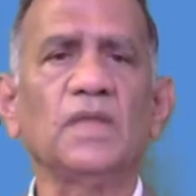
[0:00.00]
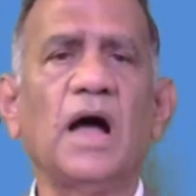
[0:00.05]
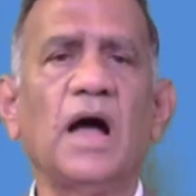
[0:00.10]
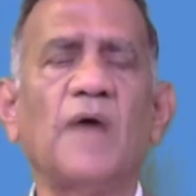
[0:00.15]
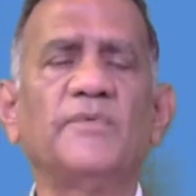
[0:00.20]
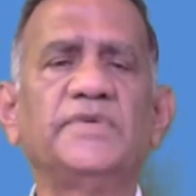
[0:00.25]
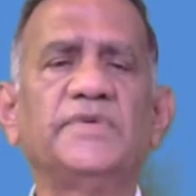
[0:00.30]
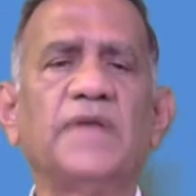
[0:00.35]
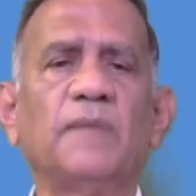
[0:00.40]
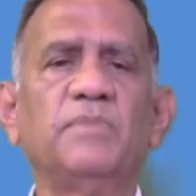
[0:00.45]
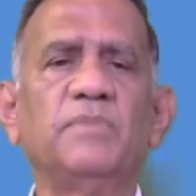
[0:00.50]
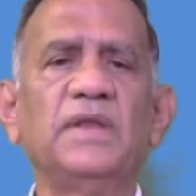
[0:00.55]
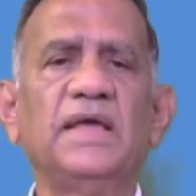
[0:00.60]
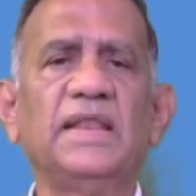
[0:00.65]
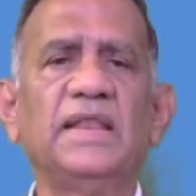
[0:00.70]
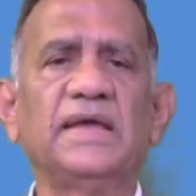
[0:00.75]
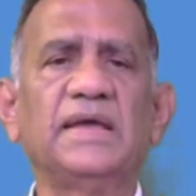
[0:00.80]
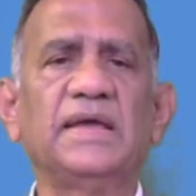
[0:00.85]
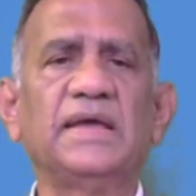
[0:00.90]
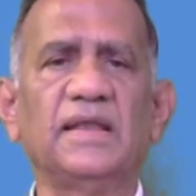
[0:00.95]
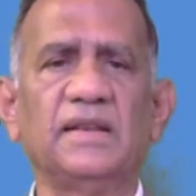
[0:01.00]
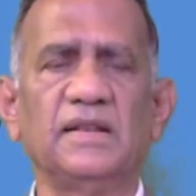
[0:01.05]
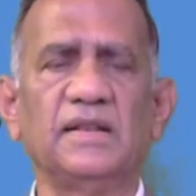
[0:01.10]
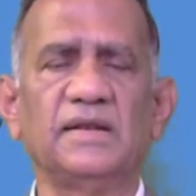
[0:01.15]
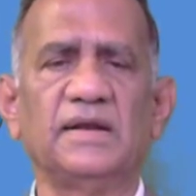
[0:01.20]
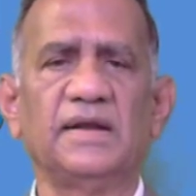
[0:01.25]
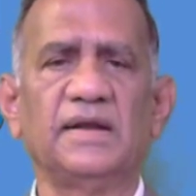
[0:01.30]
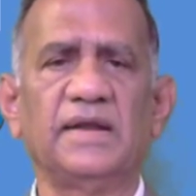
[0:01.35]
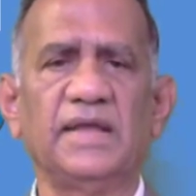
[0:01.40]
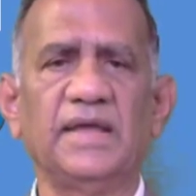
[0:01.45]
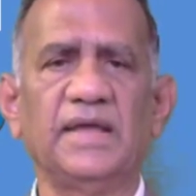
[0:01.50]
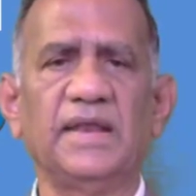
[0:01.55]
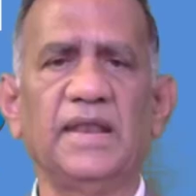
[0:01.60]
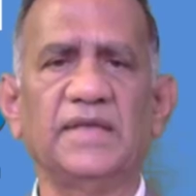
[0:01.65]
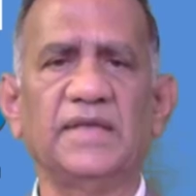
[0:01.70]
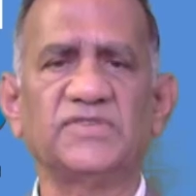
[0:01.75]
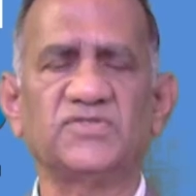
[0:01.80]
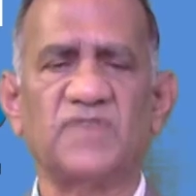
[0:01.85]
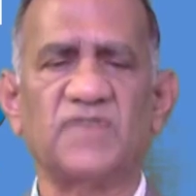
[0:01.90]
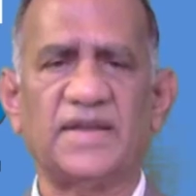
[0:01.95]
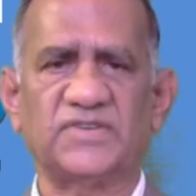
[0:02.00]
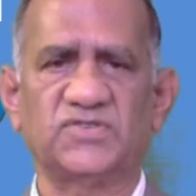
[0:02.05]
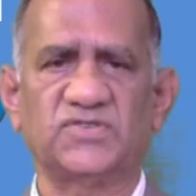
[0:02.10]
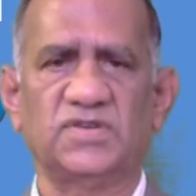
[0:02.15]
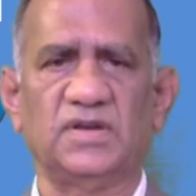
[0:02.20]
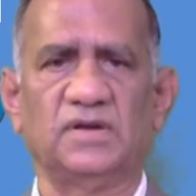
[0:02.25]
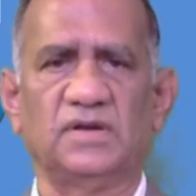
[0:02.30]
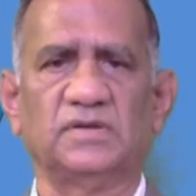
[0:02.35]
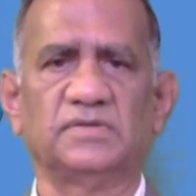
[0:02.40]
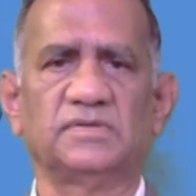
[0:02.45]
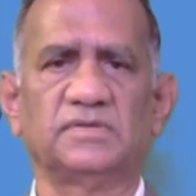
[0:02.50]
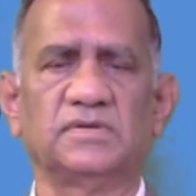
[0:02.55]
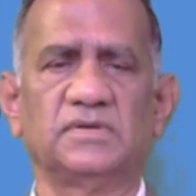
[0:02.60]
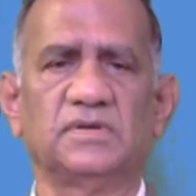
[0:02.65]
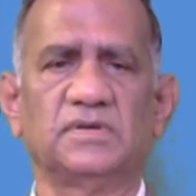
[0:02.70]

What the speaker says: of double helical DNA structure.